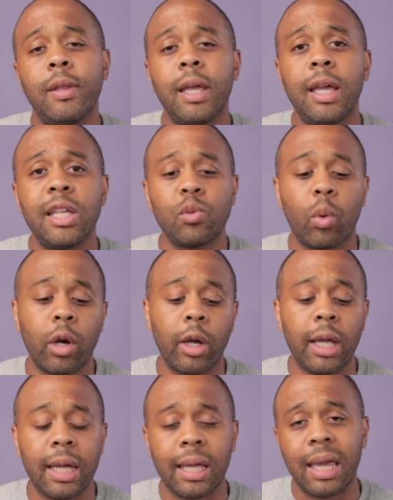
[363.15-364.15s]
days where
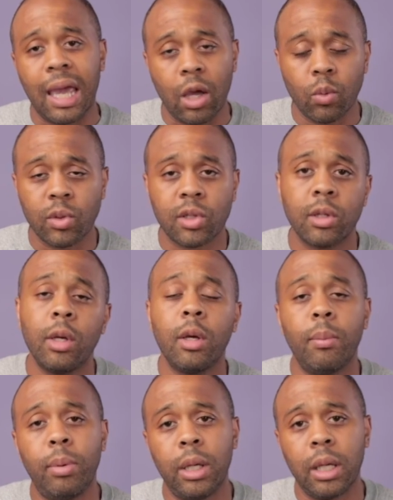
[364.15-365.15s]
it counts,
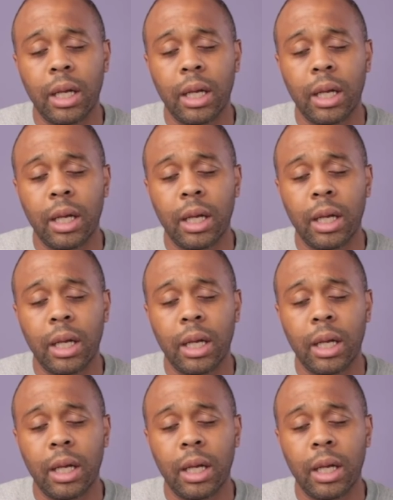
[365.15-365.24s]
being